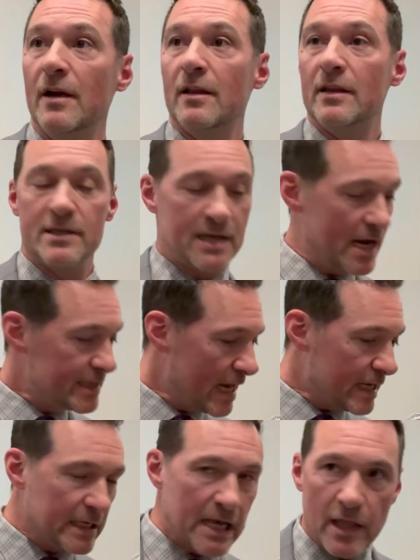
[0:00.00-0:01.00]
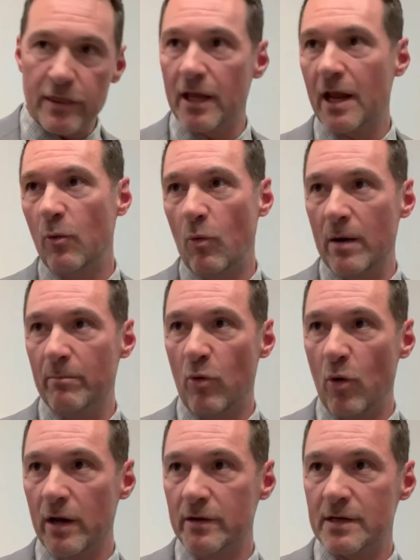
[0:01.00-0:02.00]
These guys had nothing at one
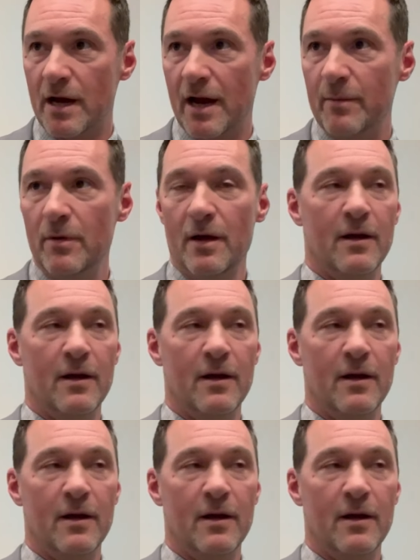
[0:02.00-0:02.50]
point in time.